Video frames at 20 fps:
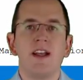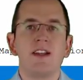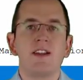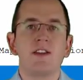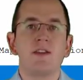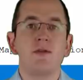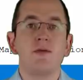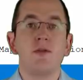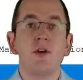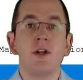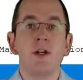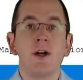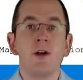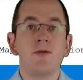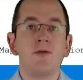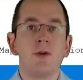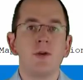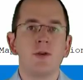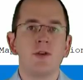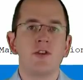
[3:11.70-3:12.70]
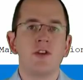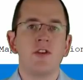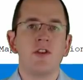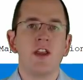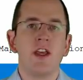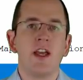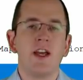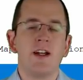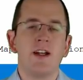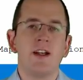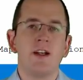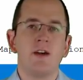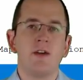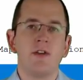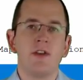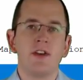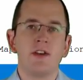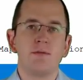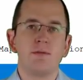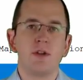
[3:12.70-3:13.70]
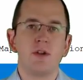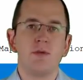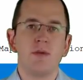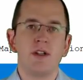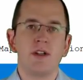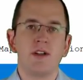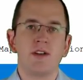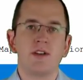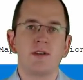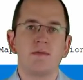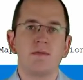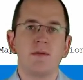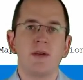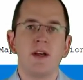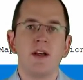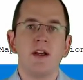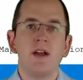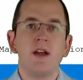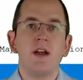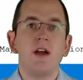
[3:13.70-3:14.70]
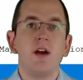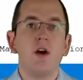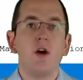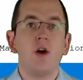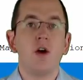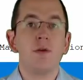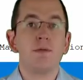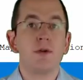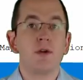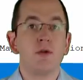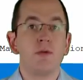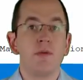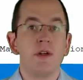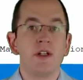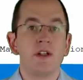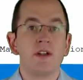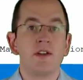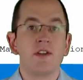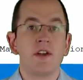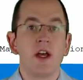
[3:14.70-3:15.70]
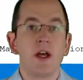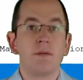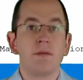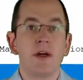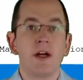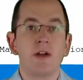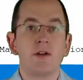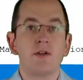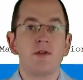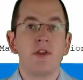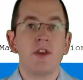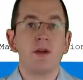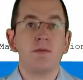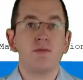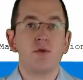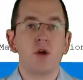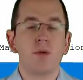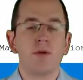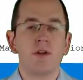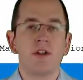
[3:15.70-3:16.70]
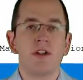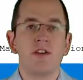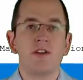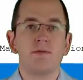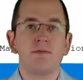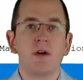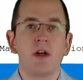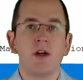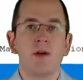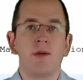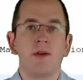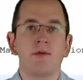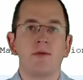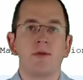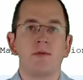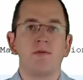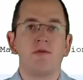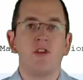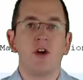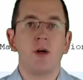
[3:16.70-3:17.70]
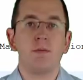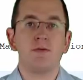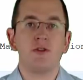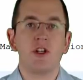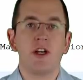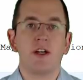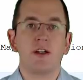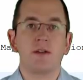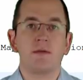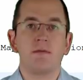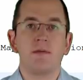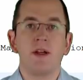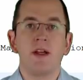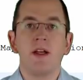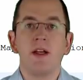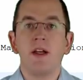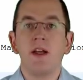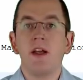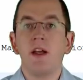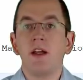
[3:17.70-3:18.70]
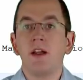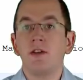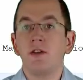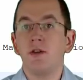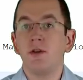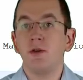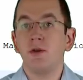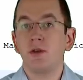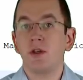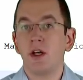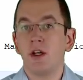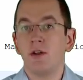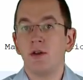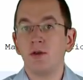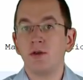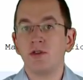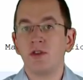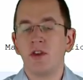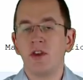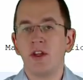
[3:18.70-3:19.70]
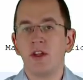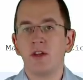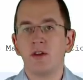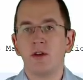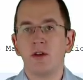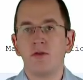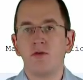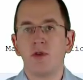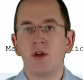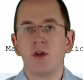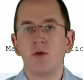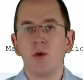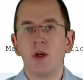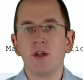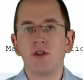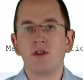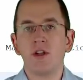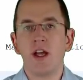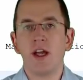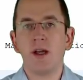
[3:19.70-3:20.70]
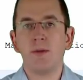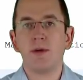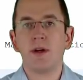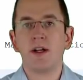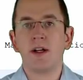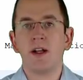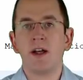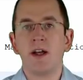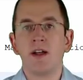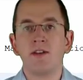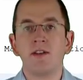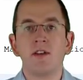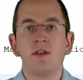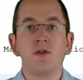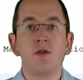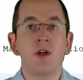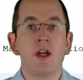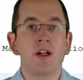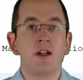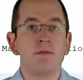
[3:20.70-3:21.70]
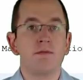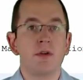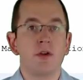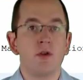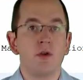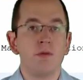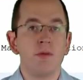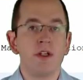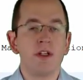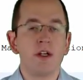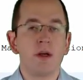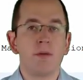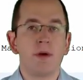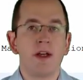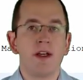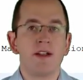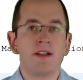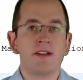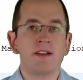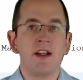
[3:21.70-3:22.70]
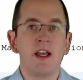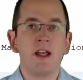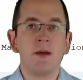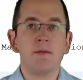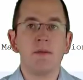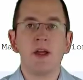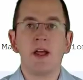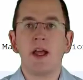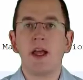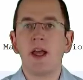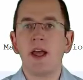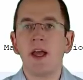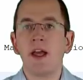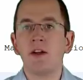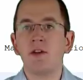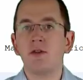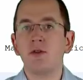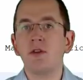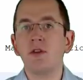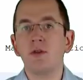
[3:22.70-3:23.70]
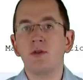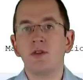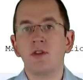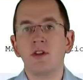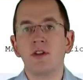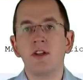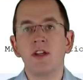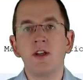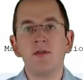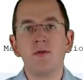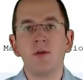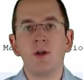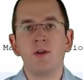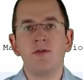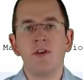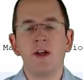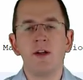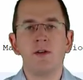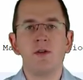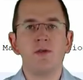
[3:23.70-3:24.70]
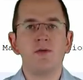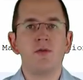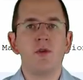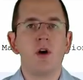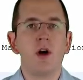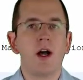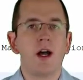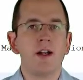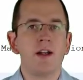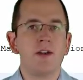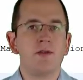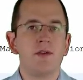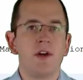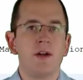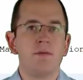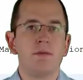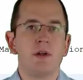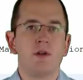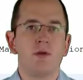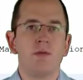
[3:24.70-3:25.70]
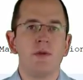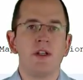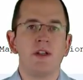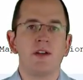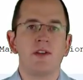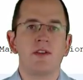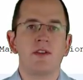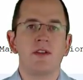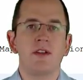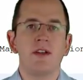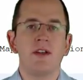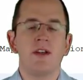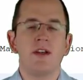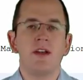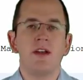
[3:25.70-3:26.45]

Let's for now focus on the handling of these parameters. All parameters are part of the properties params object. You can use the ConfigurationHelper class to get a parameter by its name and to use a default value for undefined parameters.